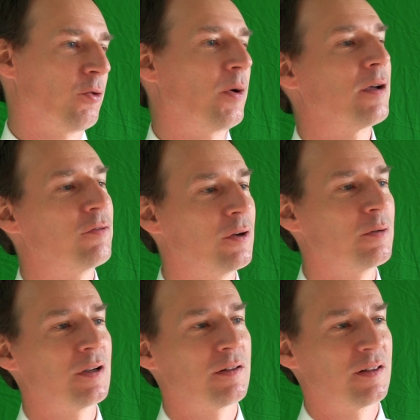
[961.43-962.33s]
or way of
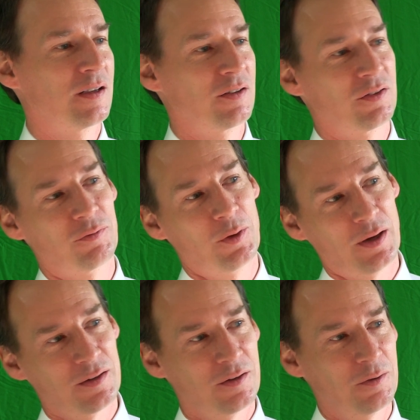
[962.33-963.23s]
doing things, if you
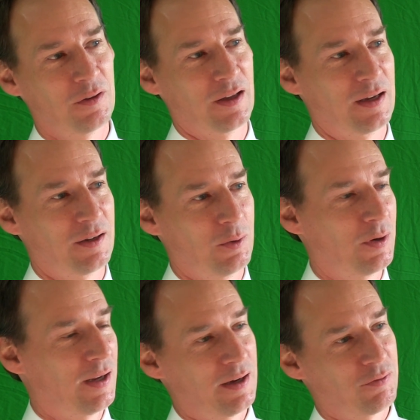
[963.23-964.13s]
had to do that, you would
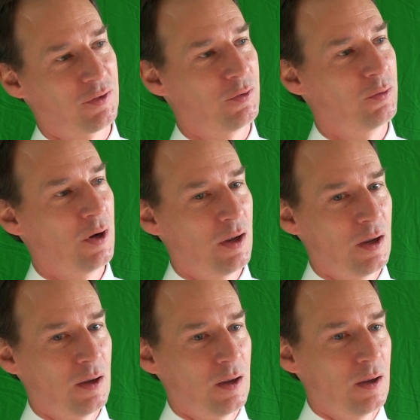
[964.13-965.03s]
have to
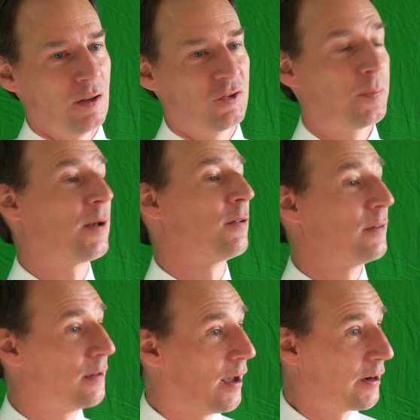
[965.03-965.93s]
spend a
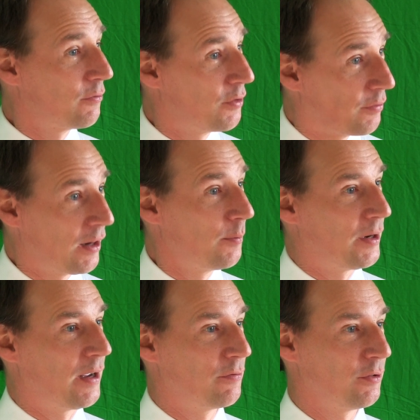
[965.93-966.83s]
lot of
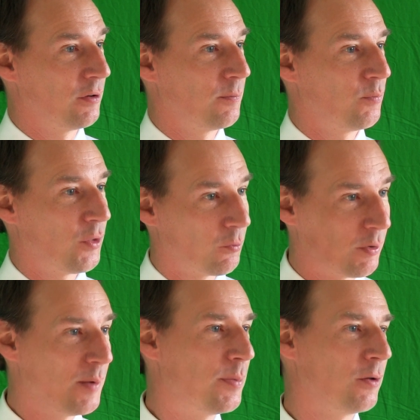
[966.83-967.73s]
development effort
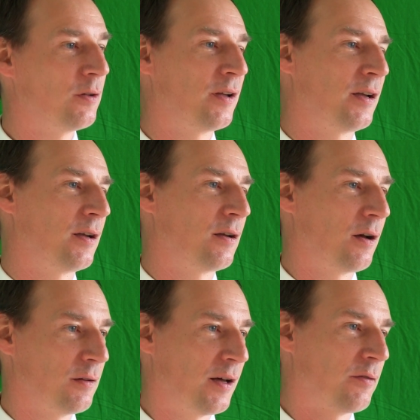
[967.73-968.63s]
rebuilding a
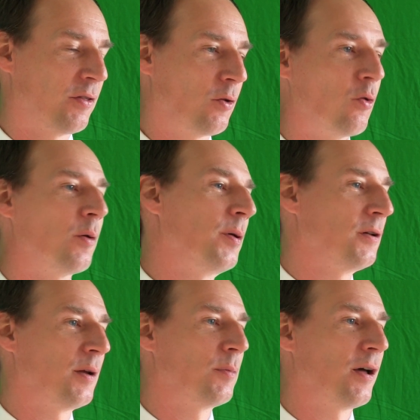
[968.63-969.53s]
lot of the core
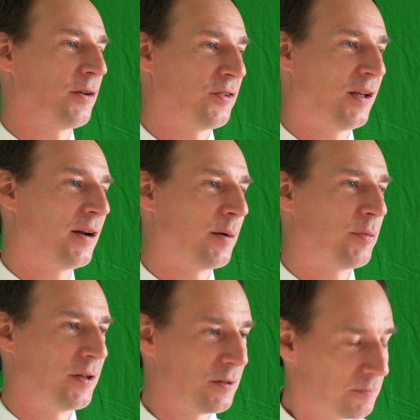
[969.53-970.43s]
building blocks to get up
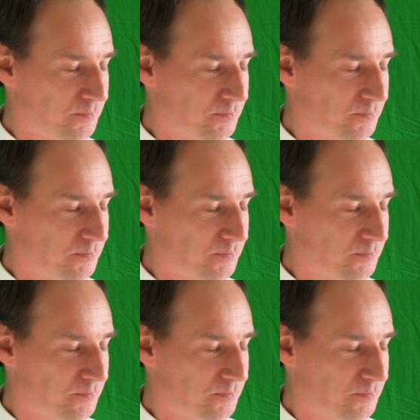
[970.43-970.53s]
there.